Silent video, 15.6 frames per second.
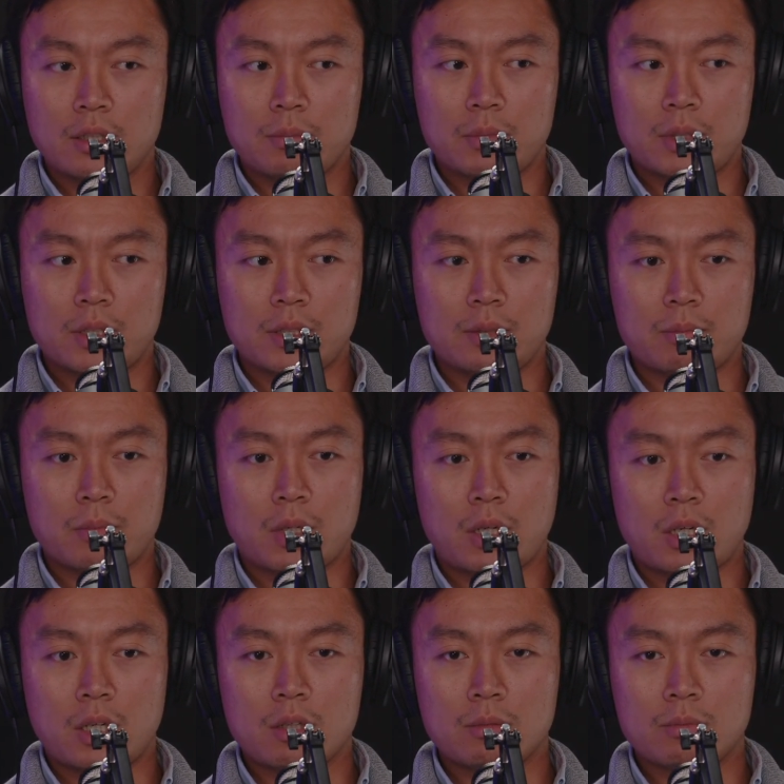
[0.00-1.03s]
My
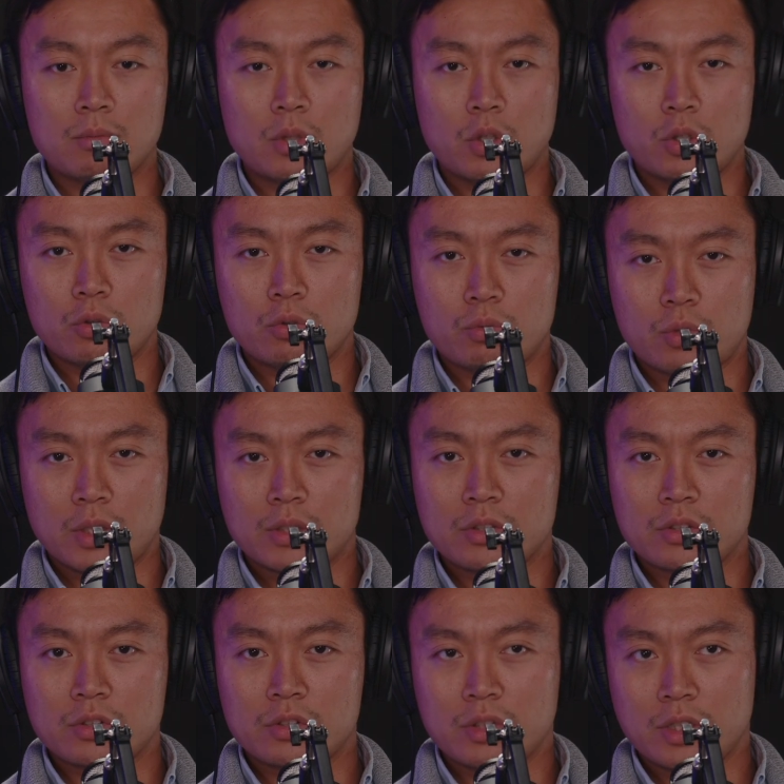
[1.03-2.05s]
mom
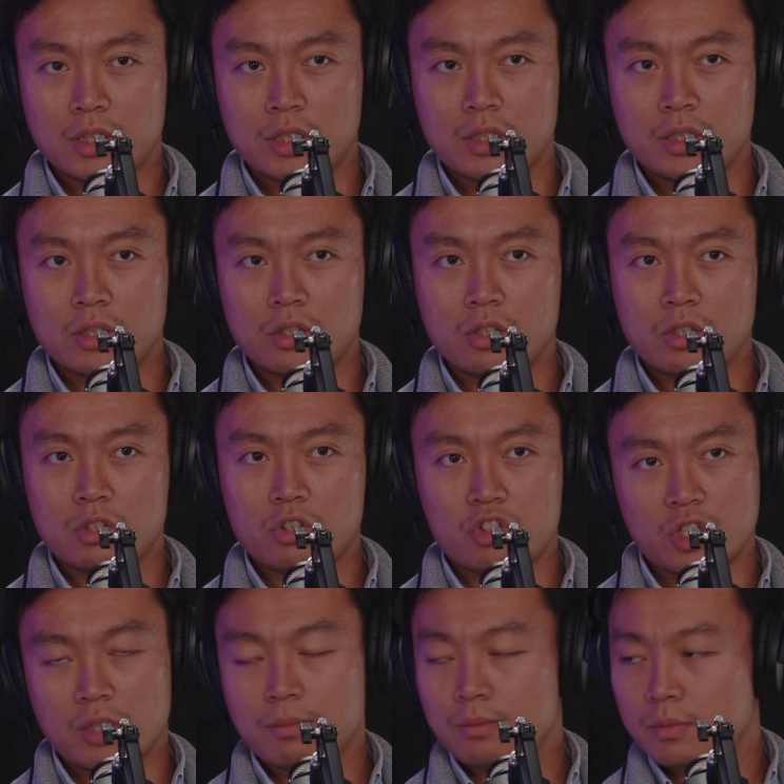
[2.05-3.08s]
runs a
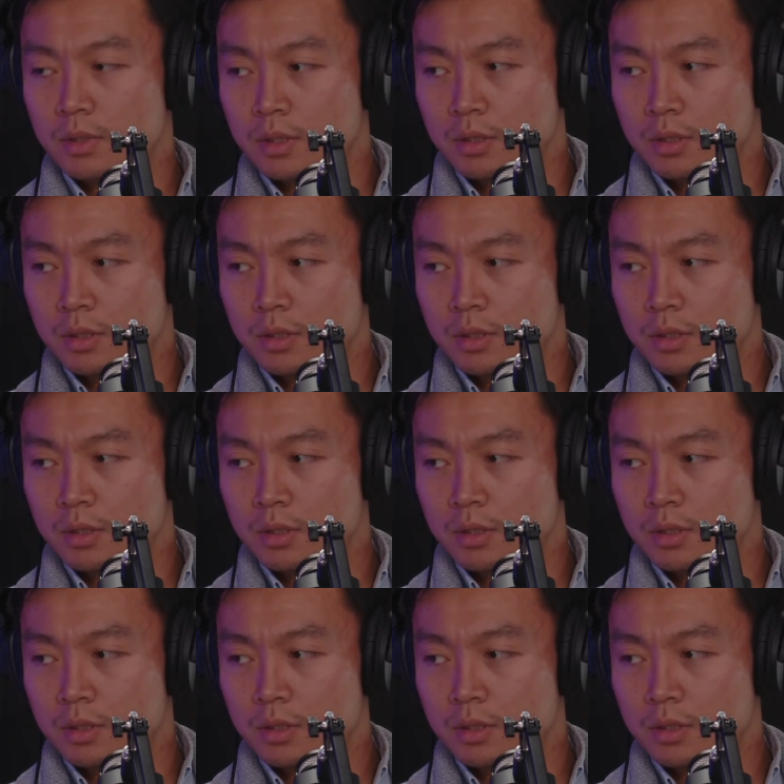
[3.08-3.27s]
gym.